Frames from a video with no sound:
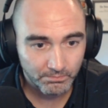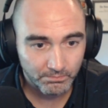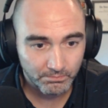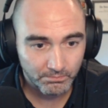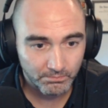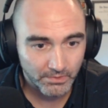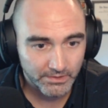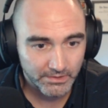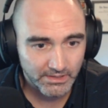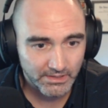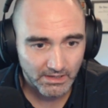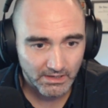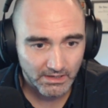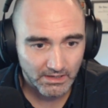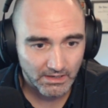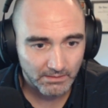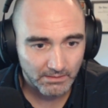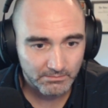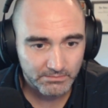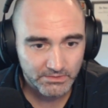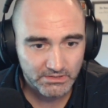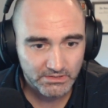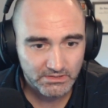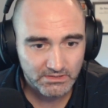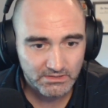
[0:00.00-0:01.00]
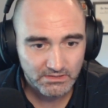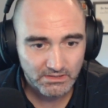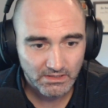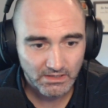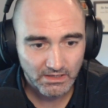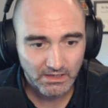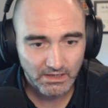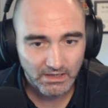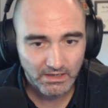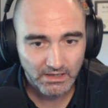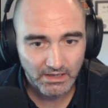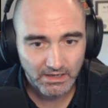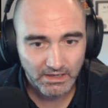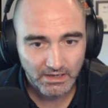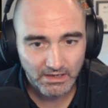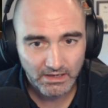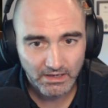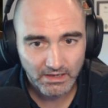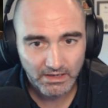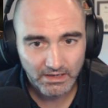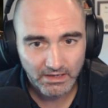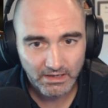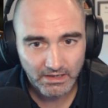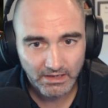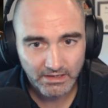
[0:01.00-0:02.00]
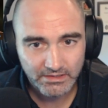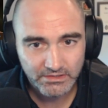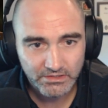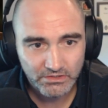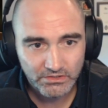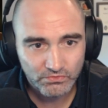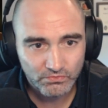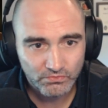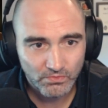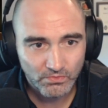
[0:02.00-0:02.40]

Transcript: But yeah, I'm just I, I just